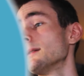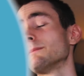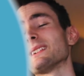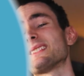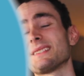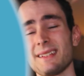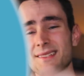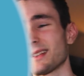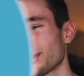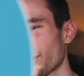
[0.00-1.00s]
but
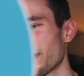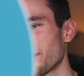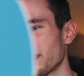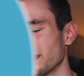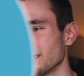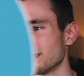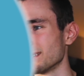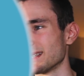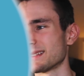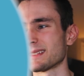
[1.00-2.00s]
it's gonna go downhill.
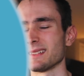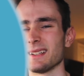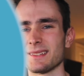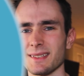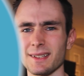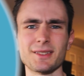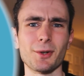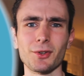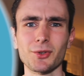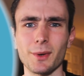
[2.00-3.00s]
Let's go
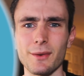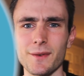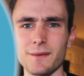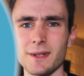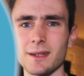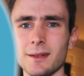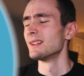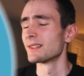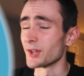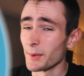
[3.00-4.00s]
to 2015.
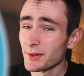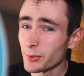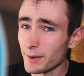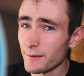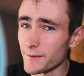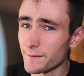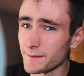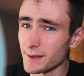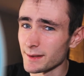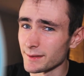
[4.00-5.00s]
So in
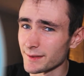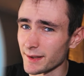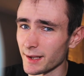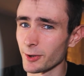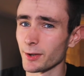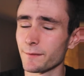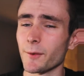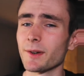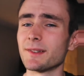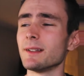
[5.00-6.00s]
2015, Sahara
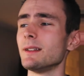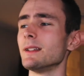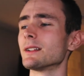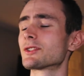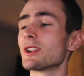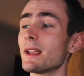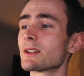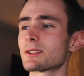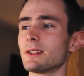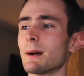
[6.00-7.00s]
Force India
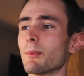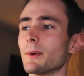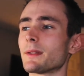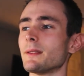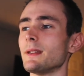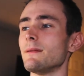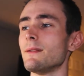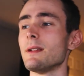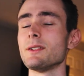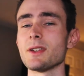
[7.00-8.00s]
changed it up with the
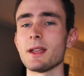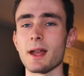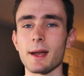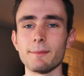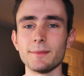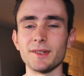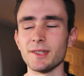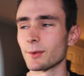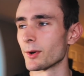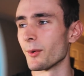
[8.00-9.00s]

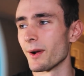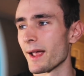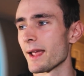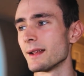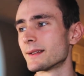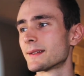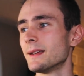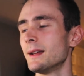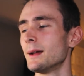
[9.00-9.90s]
VJM08,